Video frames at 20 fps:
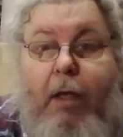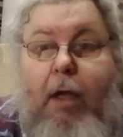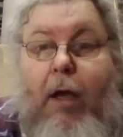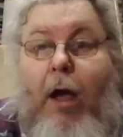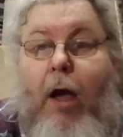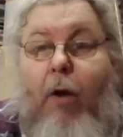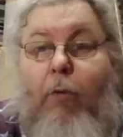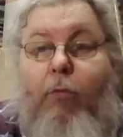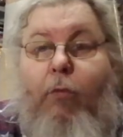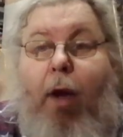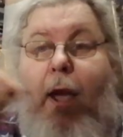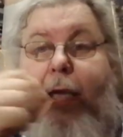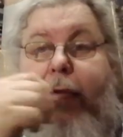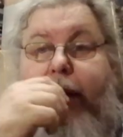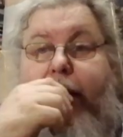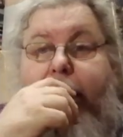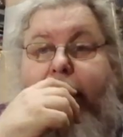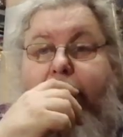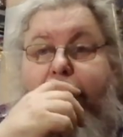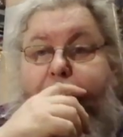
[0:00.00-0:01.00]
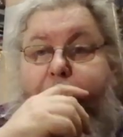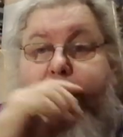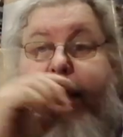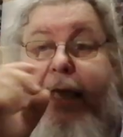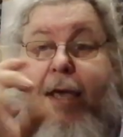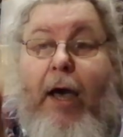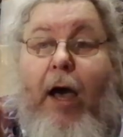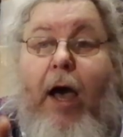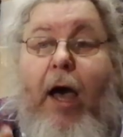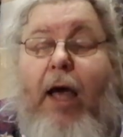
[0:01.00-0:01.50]
uh, write in it,
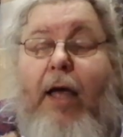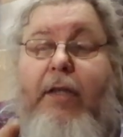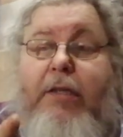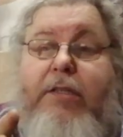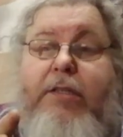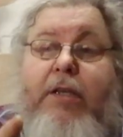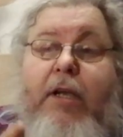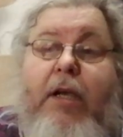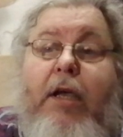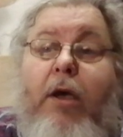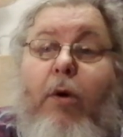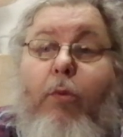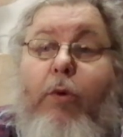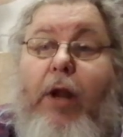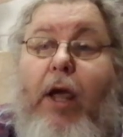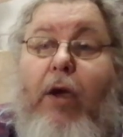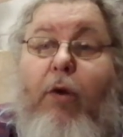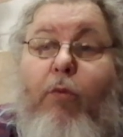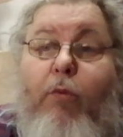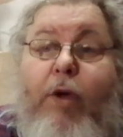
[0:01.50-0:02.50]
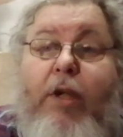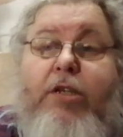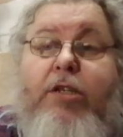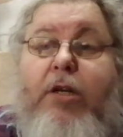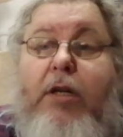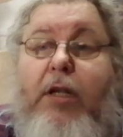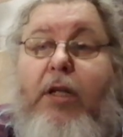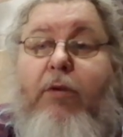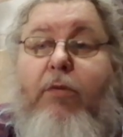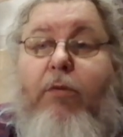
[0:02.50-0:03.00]
because when I
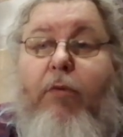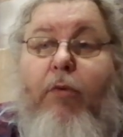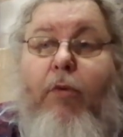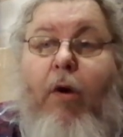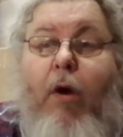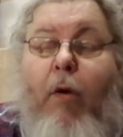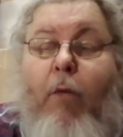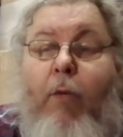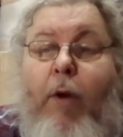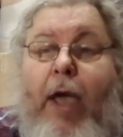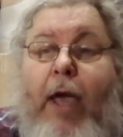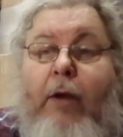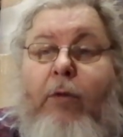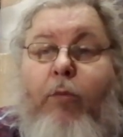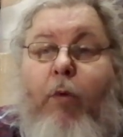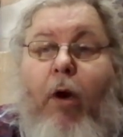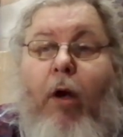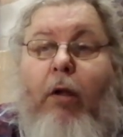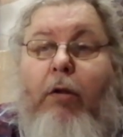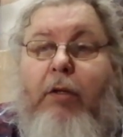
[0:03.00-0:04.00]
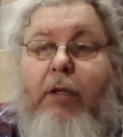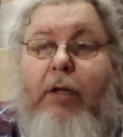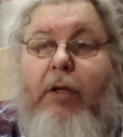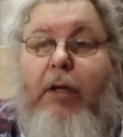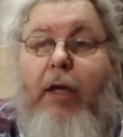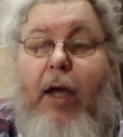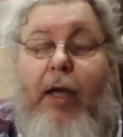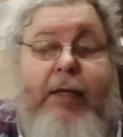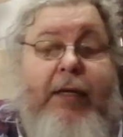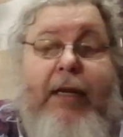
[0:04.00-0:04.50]
originally uh, read Walden,
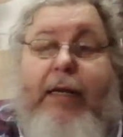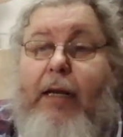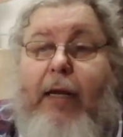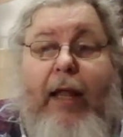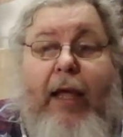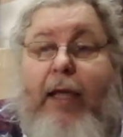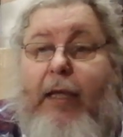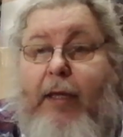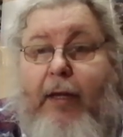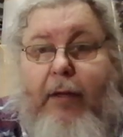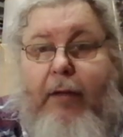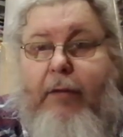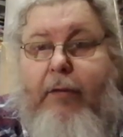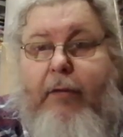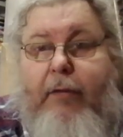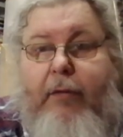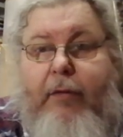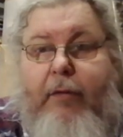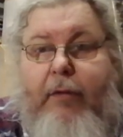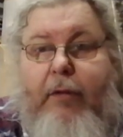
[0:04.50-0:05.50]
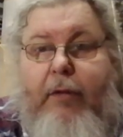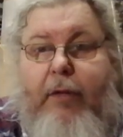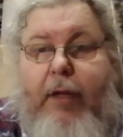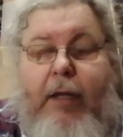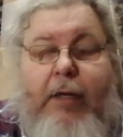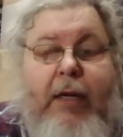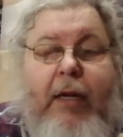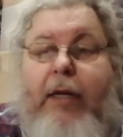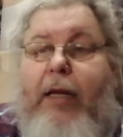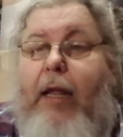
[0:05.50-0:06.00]
I didn't like it.
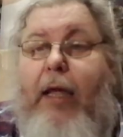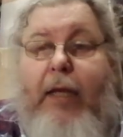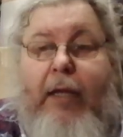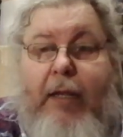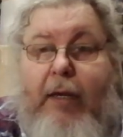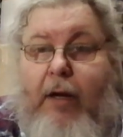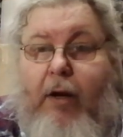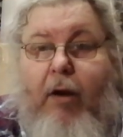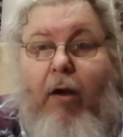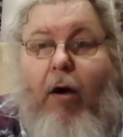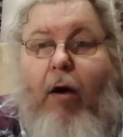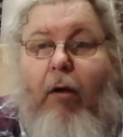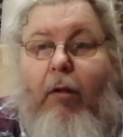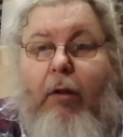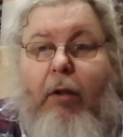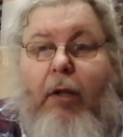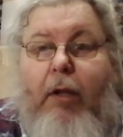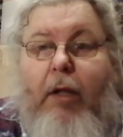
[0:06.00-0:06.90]
I didn't like it at all.